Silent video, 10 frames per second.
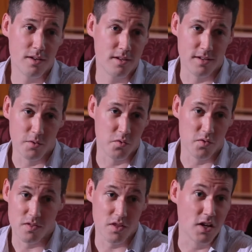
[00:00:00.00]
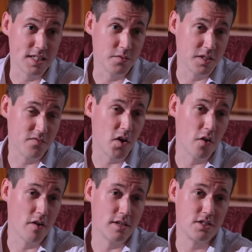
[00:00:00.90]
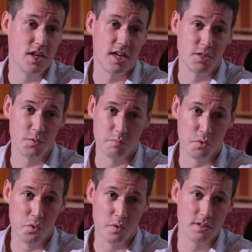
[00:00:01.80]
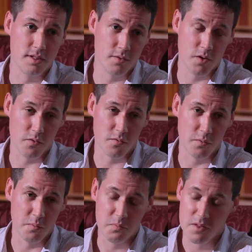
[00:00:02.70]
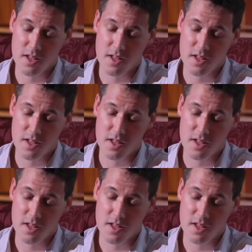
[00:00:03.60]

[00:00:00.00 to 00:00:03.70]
you know, the idea of this fire and ice challenge was born, you know, going from